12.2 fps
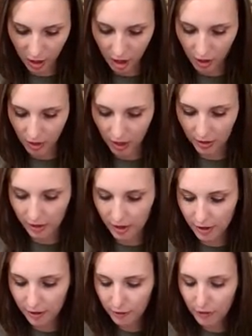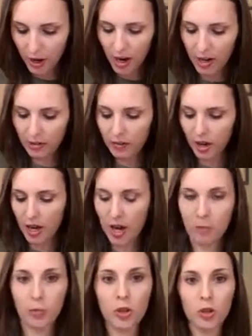All right, the
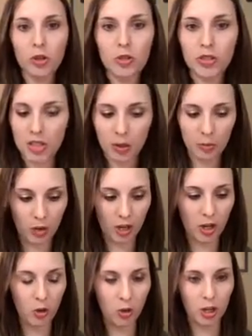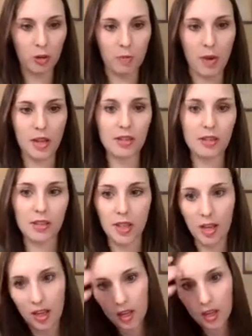5-number summary, or you might
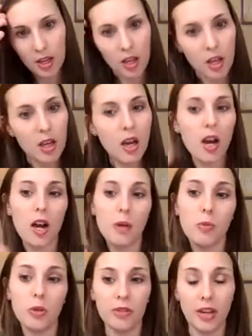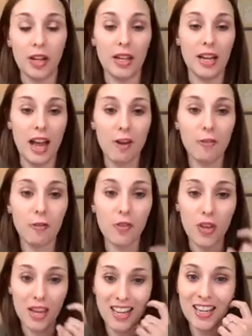see it abbreviated
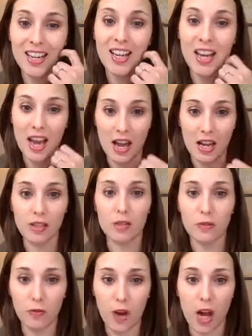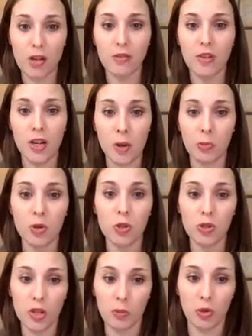FNS, 5-number
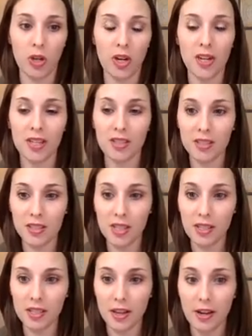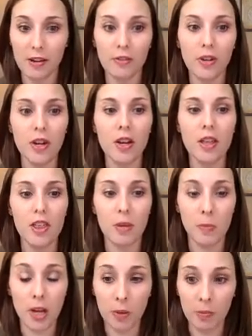summary, consists of the
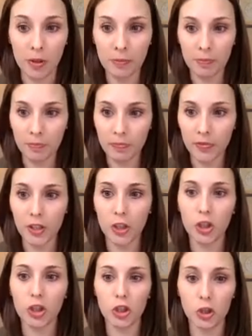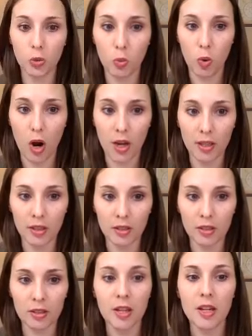minimum, Q1,
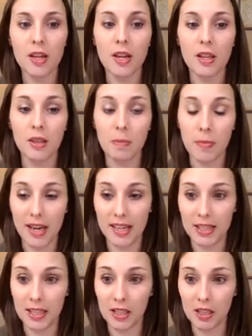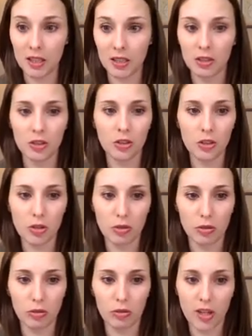the median,
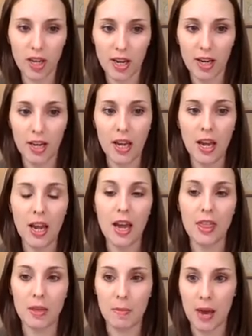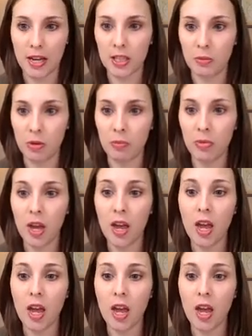Q3, and the maximum.